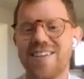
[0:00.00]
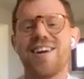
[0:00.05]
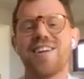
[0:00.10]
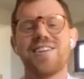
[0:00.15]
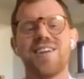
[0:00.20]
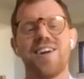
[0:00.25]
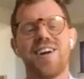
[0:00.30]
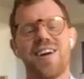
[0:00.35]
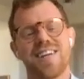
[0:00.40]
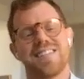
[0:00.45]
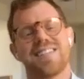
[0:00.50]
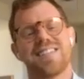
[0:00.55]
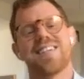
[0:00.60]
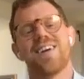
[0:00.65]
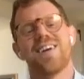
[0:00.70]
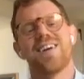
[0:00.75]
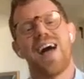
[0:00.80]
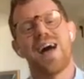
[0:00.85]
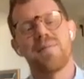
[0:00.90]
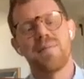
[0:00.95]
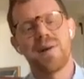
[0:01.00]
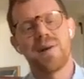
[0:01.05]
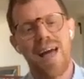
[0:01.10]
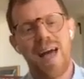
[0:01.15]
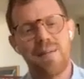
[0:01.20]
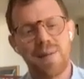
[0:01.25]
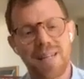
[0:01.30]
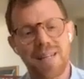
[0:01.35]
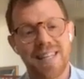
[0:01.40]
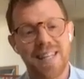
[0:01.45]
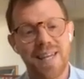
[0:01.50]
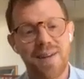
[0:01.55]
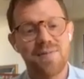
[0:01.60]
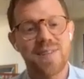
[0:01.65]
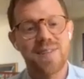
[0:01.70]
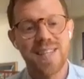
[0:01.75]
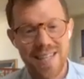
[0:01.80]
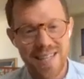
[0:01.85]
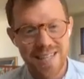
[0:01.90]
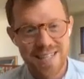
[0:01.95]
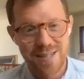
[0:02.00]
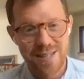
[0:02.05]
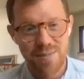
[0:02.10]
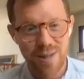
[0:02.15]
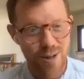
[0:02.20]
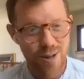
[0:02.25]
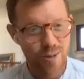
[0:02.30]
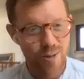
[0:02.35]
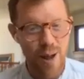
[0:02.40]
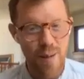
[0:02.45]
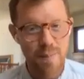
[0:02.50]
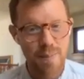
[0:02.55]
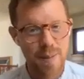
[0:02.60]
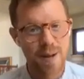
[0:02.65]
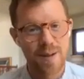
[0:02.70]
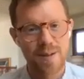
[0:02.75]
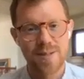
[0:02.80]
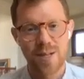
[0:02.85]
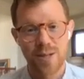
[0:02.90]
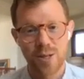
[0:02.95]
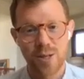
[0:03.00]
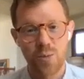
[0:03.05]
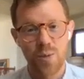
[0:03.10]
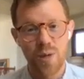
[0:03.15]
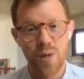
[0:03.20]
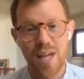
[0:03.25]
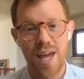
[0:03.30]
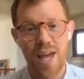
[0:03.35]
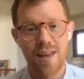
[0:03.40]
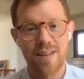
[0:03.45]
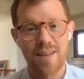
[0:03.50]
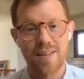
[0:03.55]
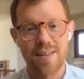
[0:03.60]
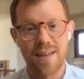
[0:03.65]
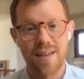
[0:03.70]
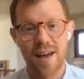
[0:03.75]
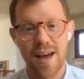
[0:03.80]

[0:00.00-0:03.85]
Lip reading: Good. So Emma lived this with her grandparents on the weekend.